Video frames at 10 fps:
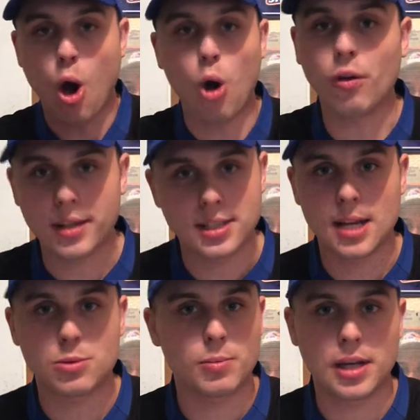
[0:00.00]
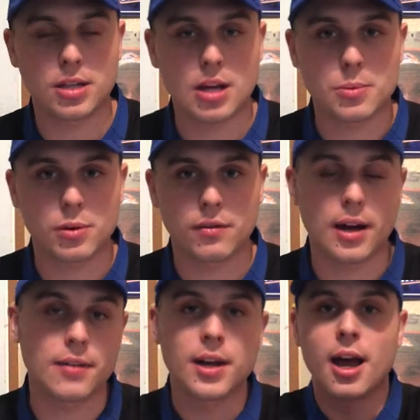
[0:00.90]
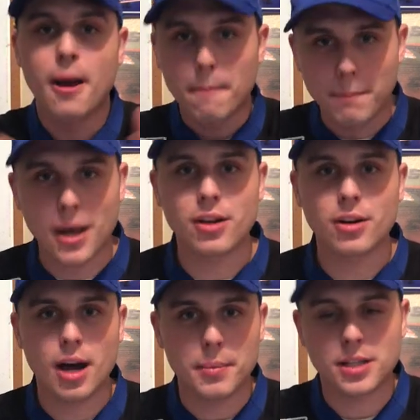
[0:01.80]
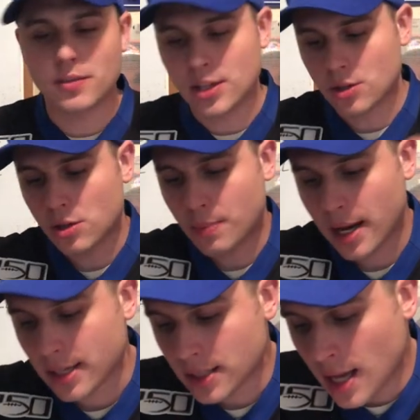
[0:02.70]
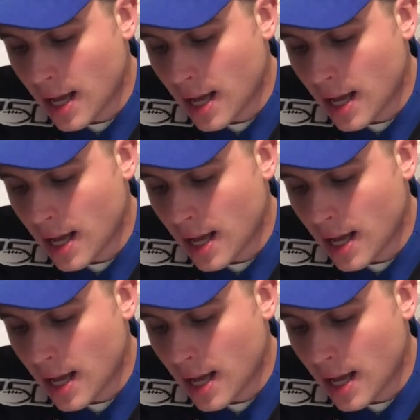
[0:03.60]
all these teams would be in the top 25. But they're not because of East Coast bias.